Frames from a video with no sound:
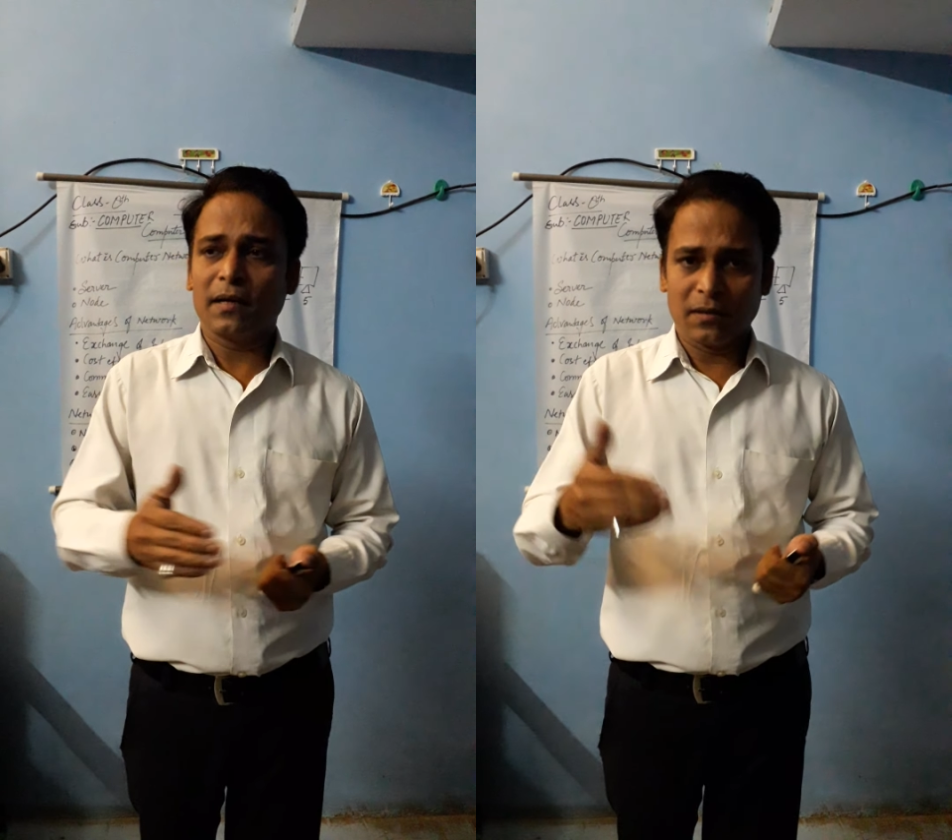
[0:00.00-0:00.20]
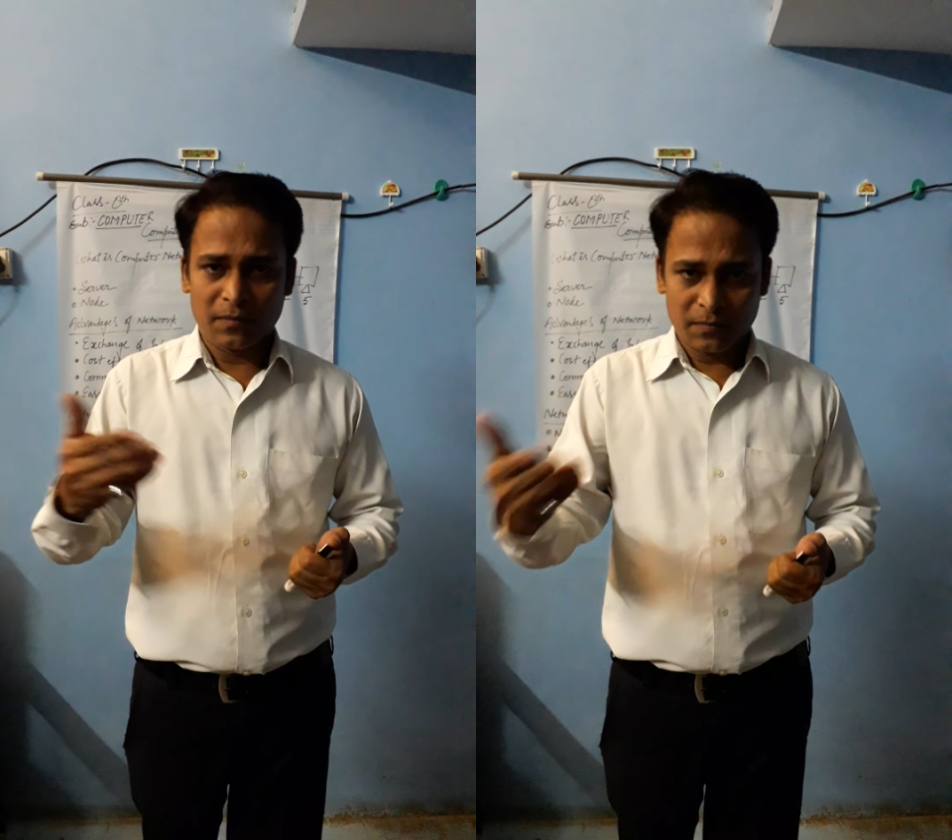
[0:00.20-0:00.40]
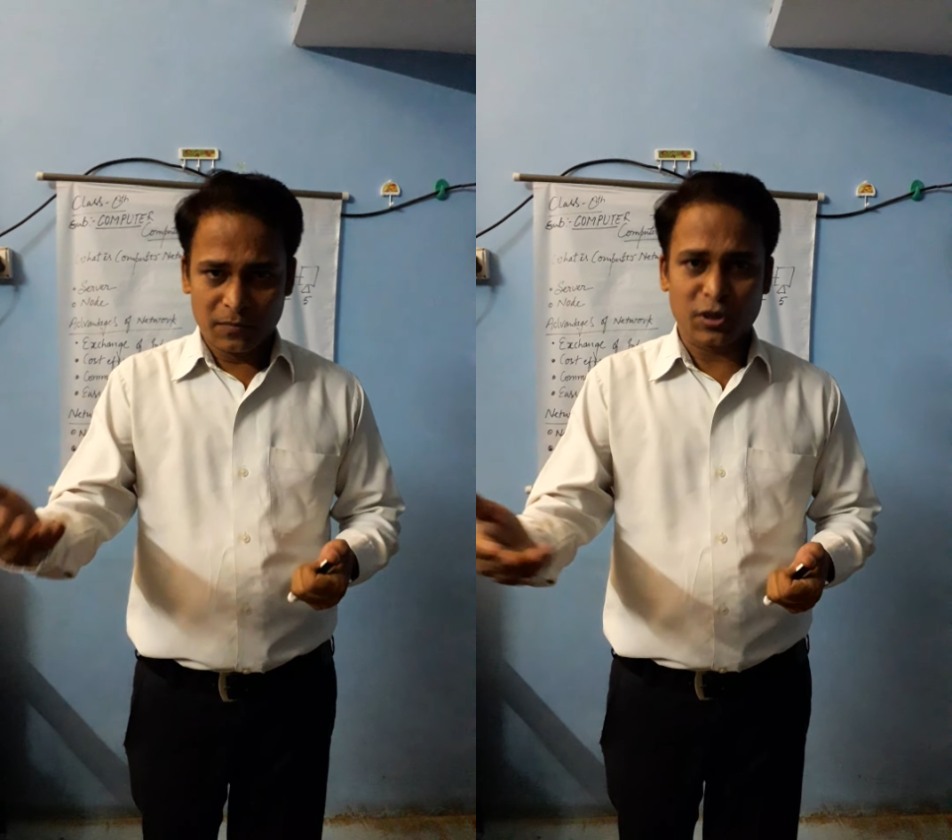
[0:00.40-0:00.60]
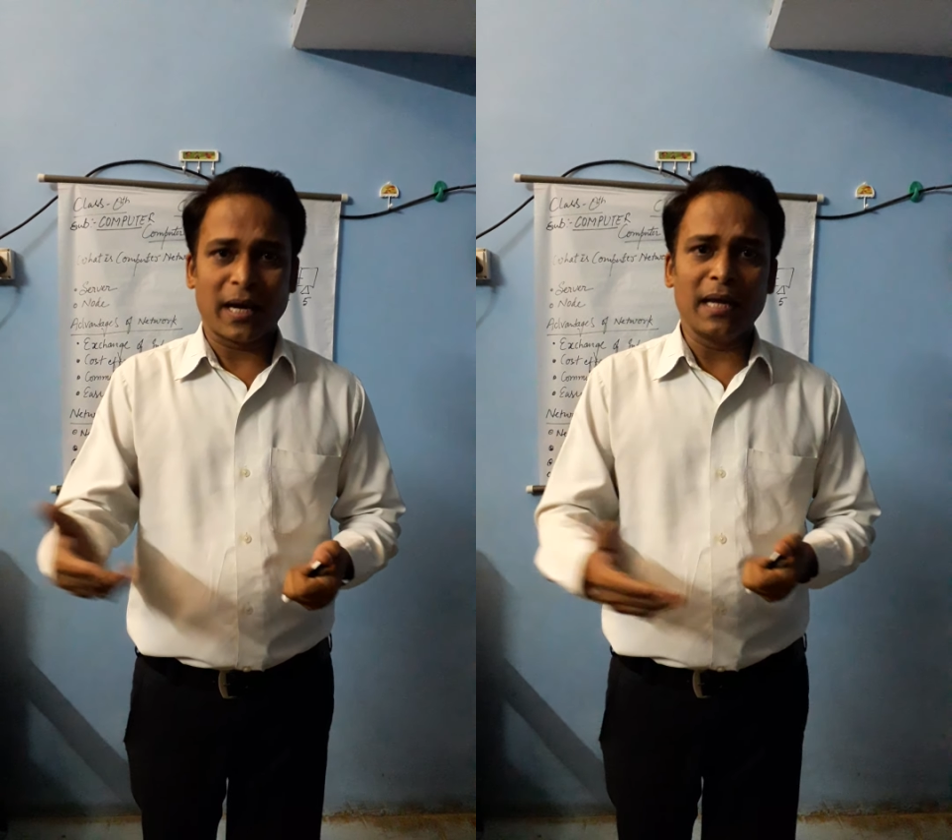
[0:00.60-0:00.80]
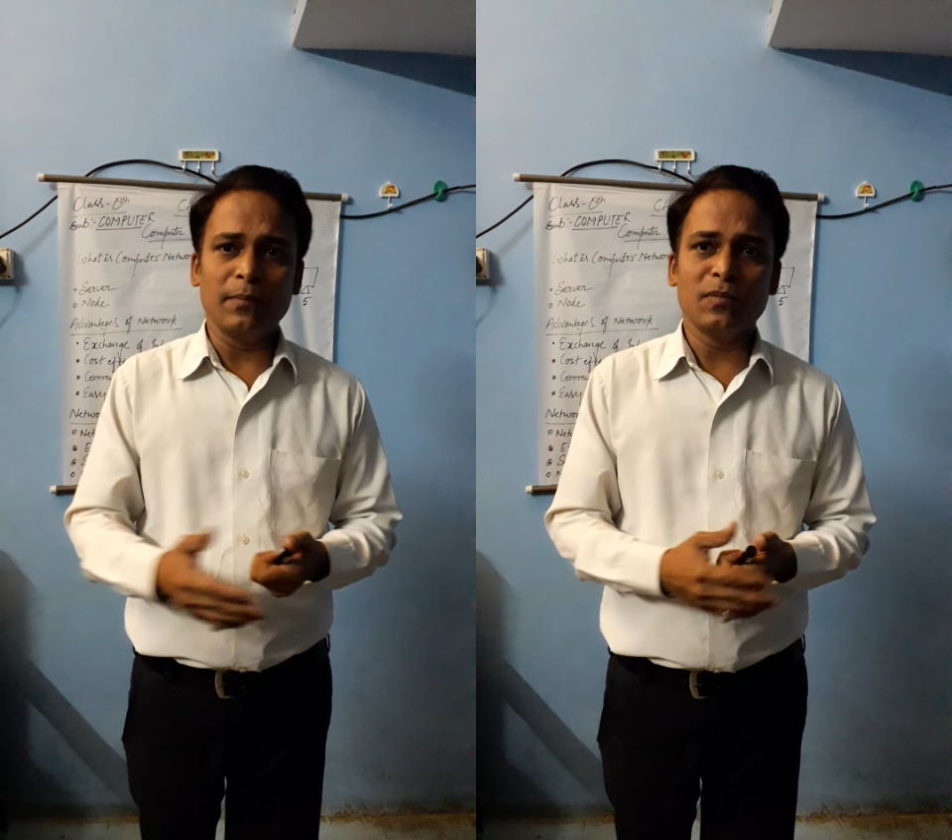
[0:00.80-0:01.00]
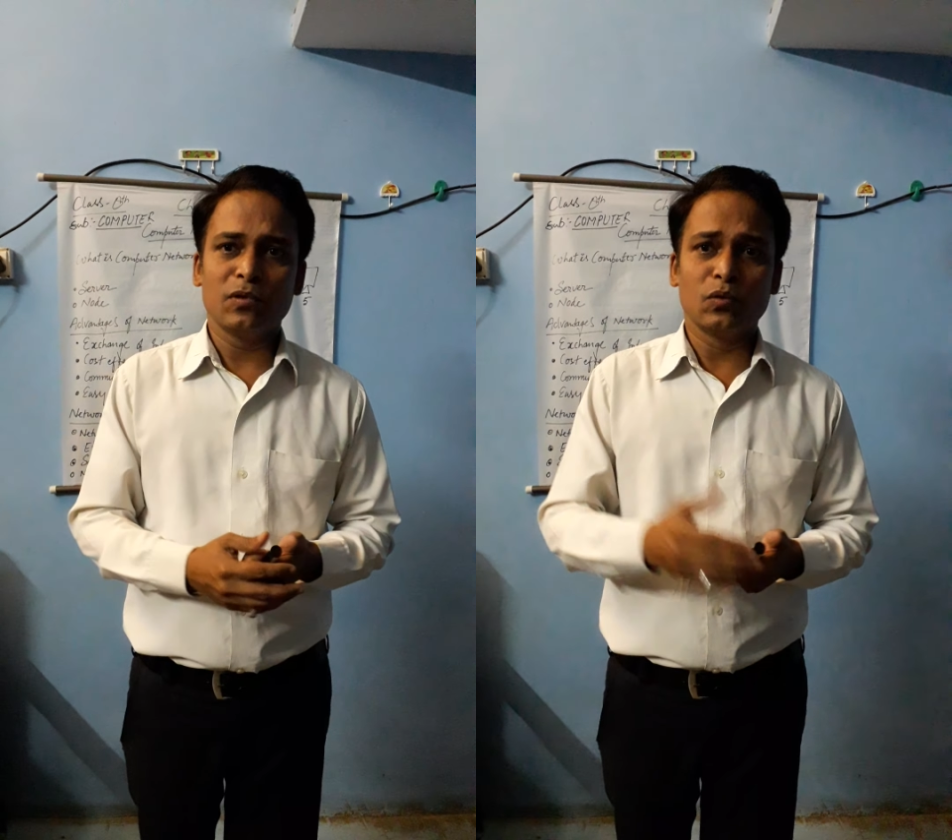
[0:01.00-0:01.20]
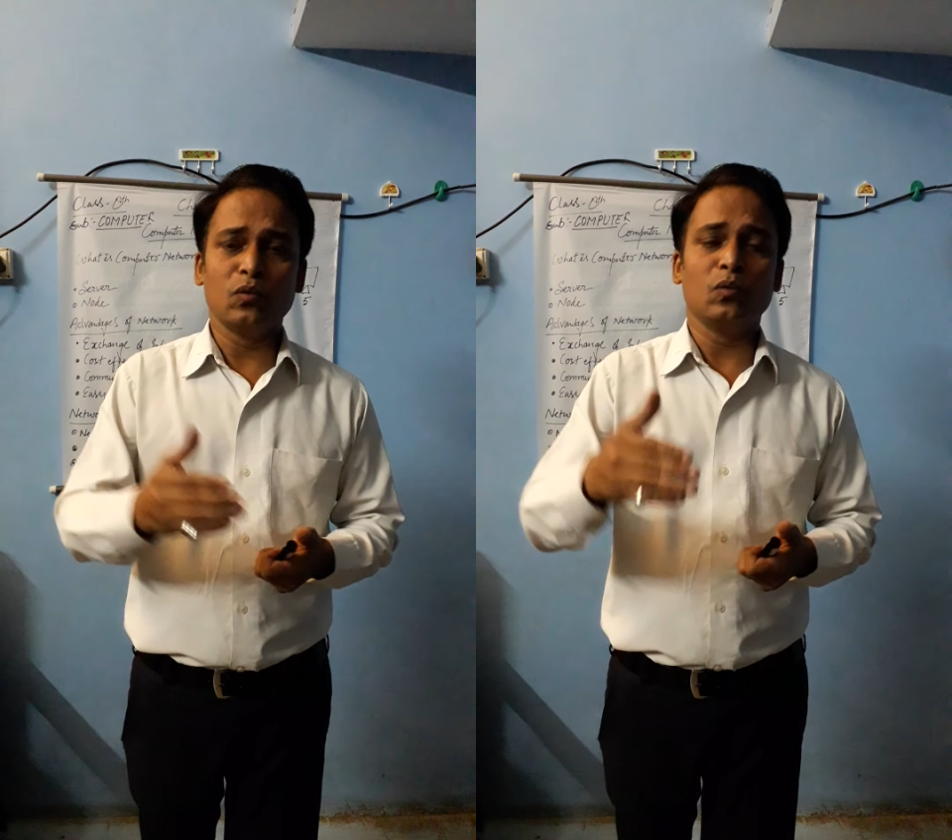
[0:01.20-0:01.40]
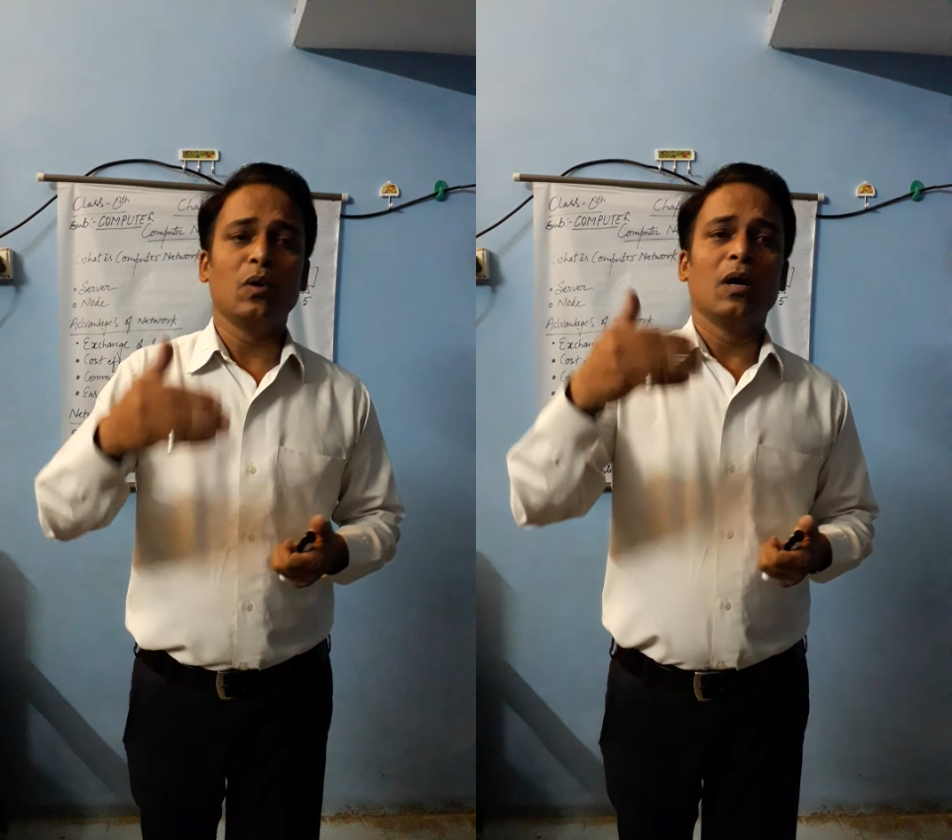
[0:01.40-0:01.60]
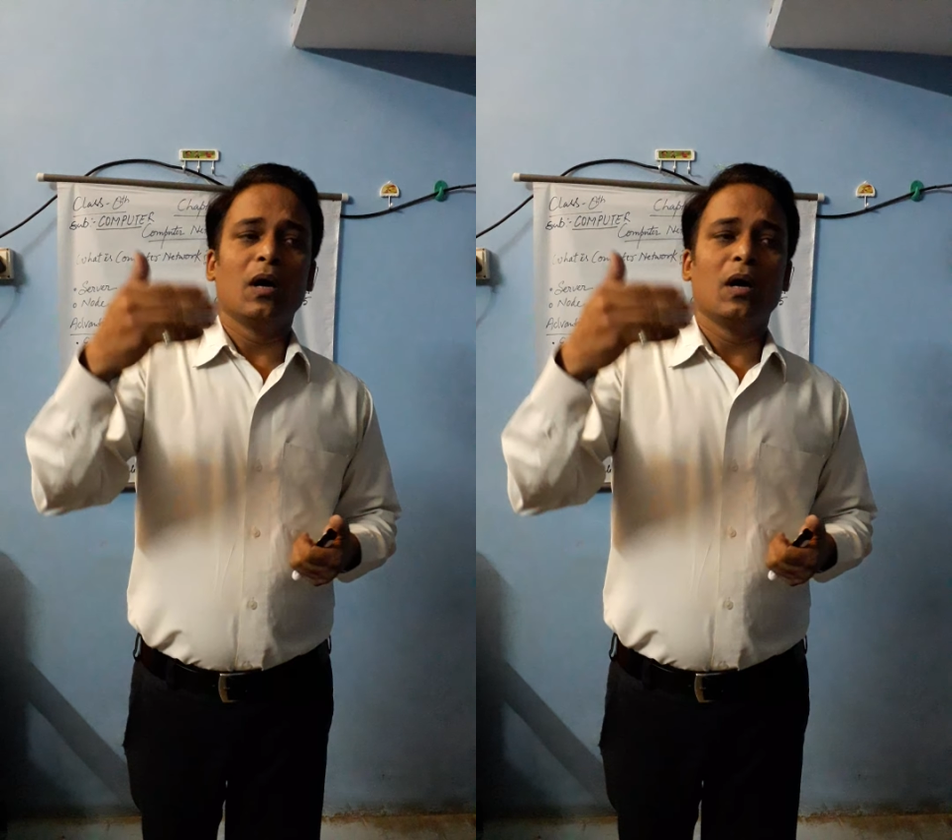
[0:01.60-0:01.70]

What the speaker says: a time to